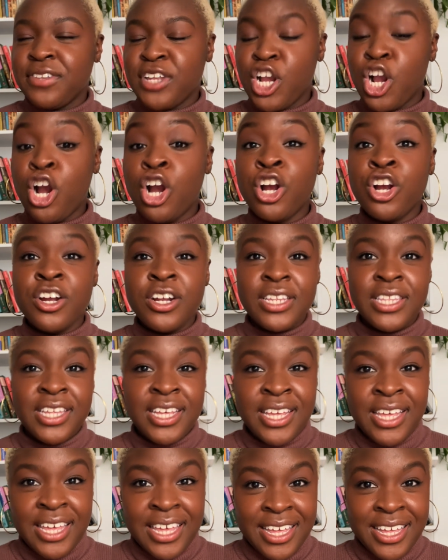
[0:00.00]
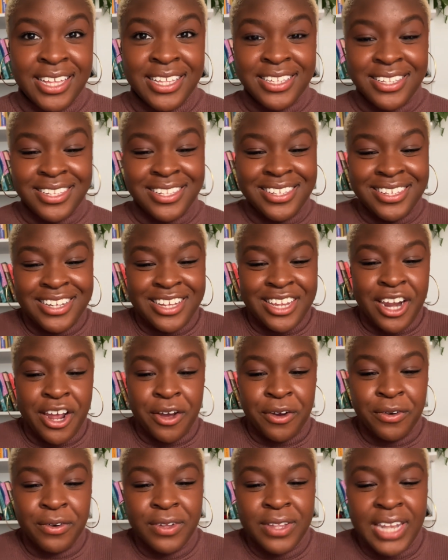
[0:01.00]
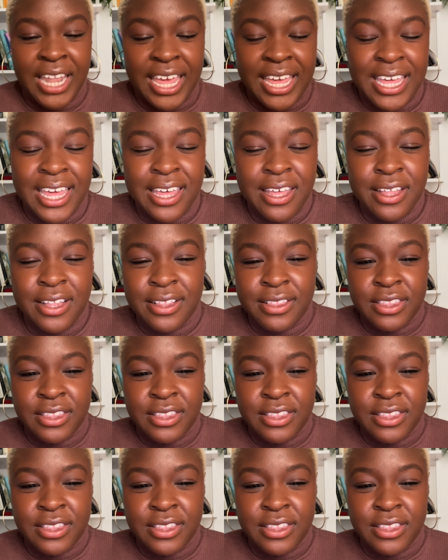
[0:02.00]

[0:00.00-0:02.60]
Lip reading: currently is, you know, like